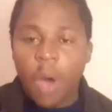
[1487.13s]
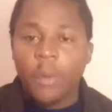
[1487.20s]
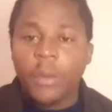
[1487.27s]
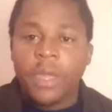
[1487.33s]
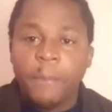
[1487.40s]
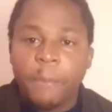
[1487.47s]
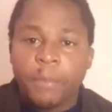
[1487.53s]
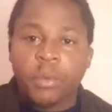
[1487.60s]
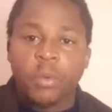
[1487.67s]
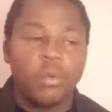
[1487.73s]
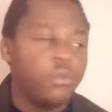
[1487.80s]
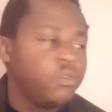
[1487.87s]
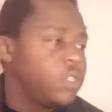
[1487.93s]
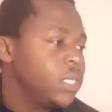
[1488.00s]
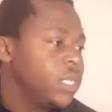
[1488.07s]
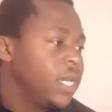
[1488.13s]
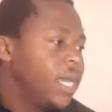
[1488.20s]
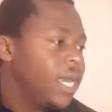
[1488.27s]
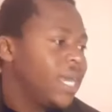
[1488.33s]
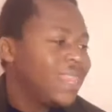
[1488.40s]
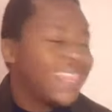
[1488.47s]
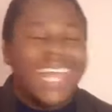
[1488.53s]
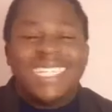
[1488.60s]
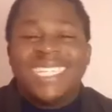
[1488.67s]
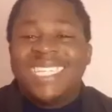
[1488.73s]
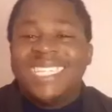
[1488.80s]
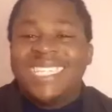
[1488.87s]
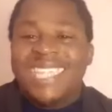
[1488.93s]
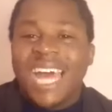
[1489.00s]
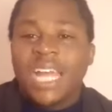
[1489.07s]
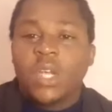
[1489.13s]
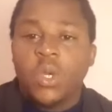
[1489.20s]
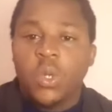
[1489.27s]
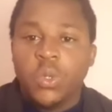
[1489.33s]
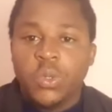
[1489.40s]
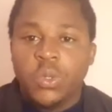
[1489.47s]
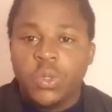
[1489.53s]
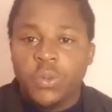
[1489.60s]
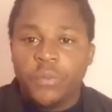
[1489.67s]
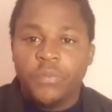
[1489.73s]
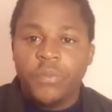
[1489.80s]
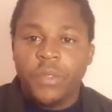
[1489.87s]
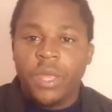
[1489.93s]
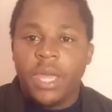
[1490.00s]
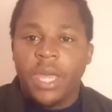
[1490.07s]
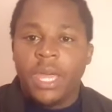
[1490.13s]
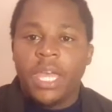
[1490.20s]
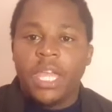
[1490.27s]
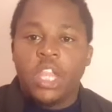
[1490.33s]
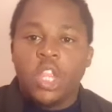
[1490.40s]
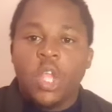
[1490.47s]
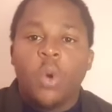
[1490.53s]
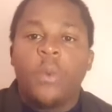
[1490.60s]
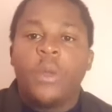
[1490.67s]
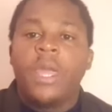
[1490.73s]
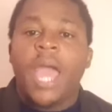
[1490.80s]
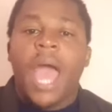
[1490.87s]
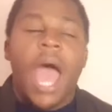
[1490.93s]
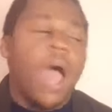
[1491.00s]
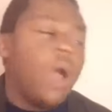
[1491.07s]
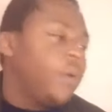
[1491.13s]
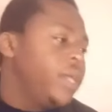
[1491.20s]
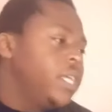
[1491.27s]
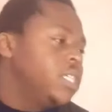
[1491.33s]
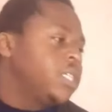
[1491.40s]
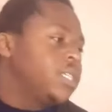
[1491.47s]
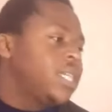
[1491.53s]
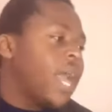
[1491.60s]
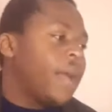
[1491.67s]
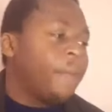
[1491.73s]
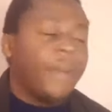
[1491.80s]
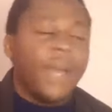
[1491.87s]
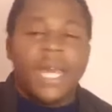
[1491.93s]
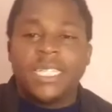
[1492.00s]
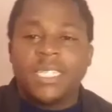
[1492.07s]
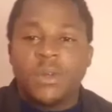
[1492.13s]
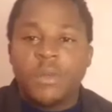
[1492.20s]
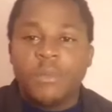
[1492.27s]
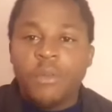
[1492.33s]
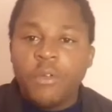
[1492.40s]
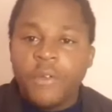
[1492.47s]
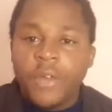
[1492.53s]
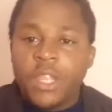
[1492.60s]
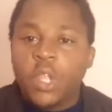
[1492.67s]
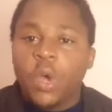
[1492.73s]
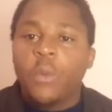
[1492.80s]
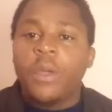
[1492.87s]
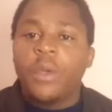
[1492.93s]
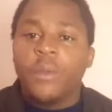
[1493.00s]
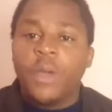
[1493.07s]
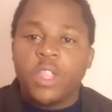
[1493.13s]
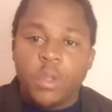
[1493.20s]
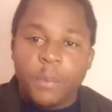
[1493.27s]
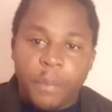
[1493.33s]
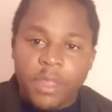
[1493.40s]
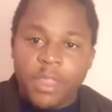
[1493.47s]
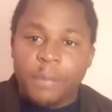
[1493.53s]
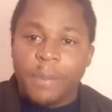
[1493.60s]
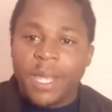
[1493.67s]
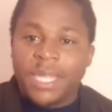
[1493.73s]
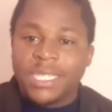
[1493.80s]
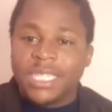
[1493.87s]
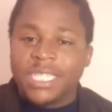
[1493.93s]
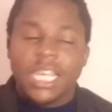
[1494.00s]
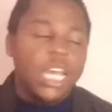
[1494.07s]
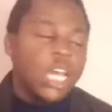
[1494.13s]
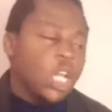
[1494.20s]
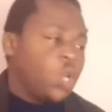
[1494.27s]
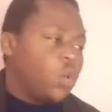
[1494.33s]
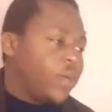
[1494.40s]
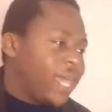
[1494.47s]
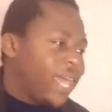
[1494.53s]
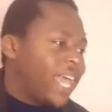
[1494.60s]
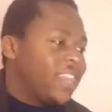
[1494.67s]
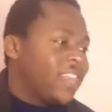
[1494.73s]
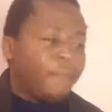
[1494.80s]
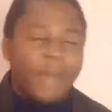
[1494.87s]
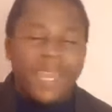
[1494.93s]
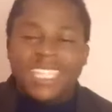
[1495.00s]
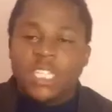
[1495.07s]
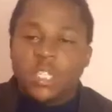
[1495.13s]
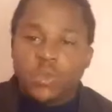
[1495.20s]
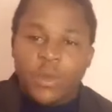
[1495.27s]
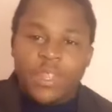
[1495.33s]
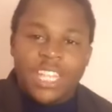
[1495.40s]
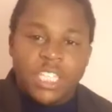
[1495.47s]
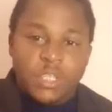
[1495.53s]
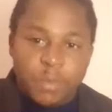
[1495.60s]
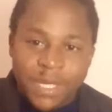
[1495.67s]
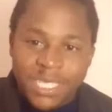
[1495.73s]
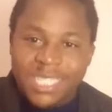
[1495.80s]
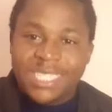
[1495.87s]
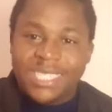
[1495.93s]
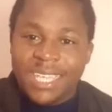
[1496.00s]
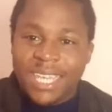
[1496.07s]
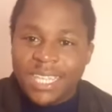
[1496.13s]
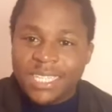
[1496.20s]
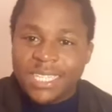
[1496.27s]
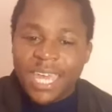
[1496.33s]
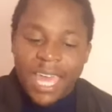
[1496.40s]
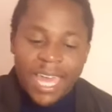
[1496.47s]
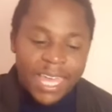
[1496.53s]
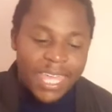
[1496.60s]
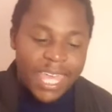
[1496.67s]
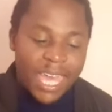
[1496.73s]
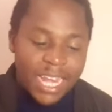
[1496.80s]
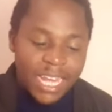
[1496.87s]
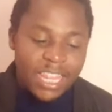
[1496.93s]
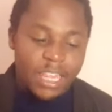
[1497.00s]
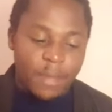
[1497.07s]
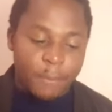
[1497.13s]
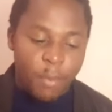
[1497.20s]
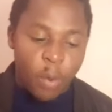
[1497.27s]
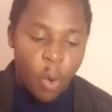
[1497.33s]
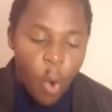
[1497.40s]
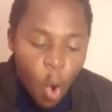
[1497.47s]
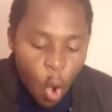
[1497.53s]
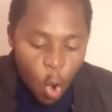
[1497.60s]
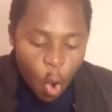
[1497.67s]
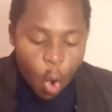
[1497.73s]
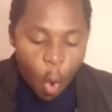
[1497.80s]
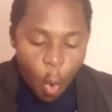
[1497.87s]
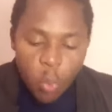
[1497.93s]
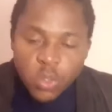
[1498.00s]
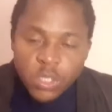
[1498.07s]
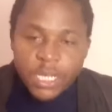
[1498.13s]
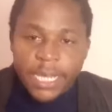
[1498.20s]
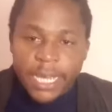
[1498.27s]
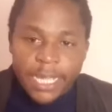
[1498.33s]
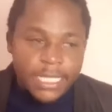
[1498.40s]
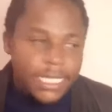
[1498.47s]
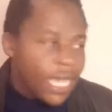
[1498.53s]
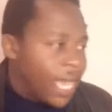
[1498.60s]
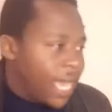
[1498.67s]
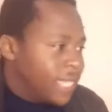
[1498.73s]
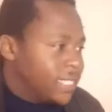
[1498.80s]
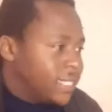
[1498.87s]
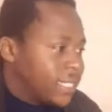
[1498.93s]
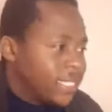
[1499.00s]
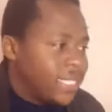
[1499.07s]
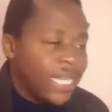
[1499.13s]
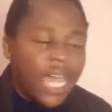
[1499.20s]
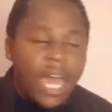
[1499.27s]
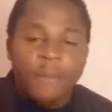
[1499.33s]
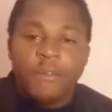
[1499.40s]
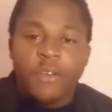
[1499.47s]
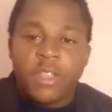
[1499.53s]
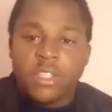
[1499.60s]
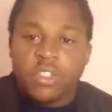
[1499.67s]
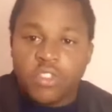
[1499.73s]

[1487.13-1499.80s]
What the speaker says: he proved that he's that good. Knowing how his young players are moving, knowing where to put the places, looking at the places where the spaces is, getting the ball, holding it, and setting up for the